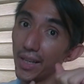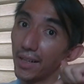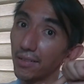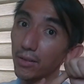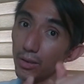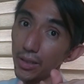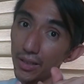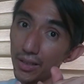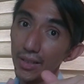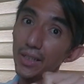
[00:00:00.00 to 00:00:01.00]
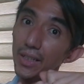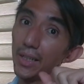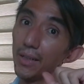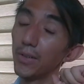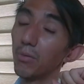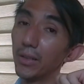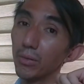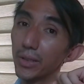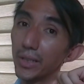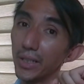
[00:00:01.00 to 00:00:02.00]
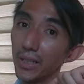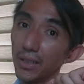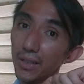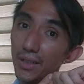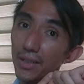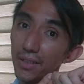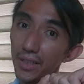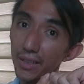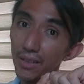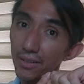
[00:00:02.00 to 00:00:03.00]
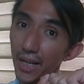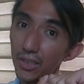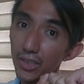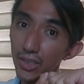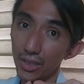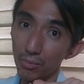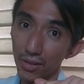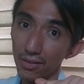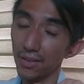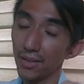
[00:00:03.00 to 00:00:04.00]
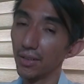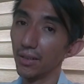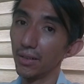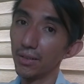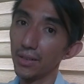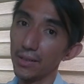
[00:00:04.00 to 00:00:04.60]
That's good if you want to kill single cell germs. No?